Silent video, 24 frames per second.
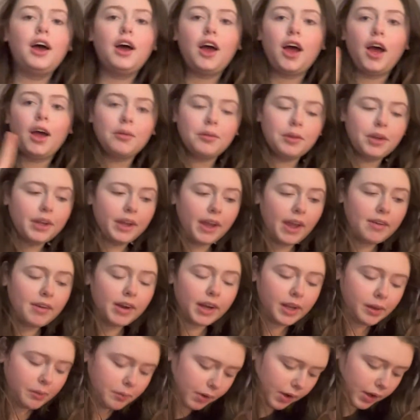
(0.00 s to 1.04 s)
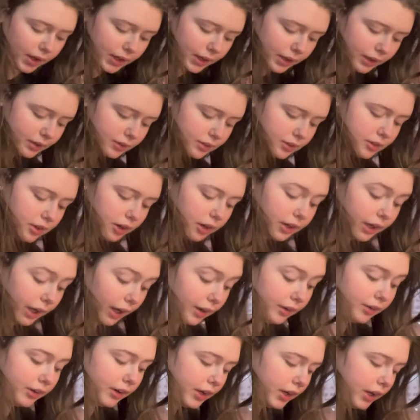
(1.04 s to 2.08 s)
I'm gonna get ready while I start
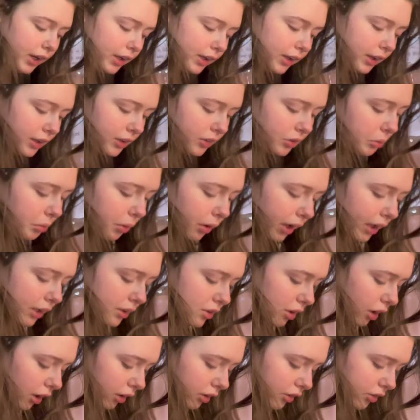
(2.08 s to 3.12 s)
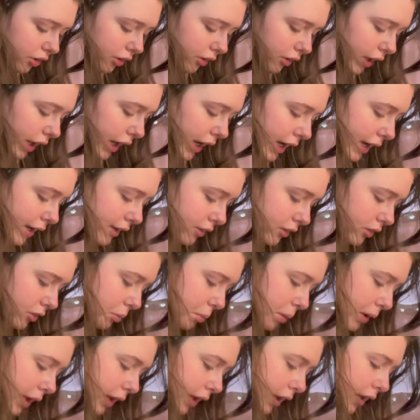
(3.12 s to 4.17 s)
getting ready, at least while I talk to you guys,
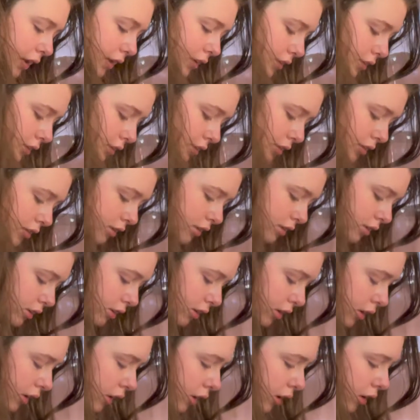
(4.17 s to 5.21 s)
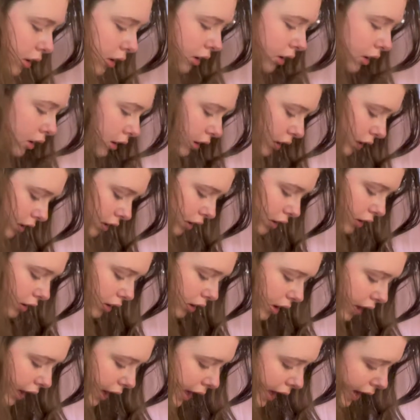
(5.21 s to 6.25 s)
because
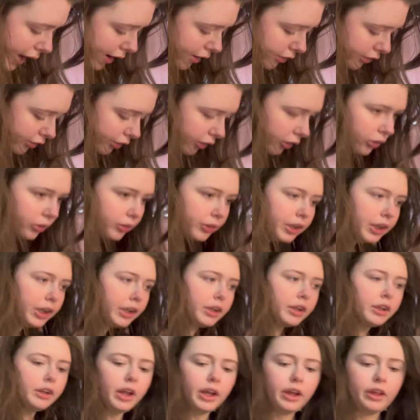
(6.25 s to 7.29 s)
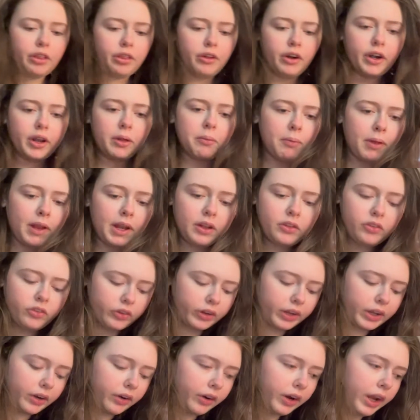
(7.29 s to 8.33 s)
I have only like 30 minutes to
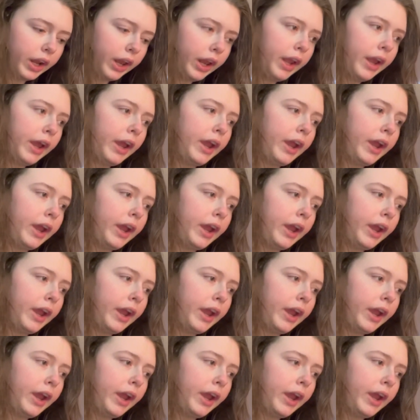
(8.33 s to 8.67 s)
get ready and I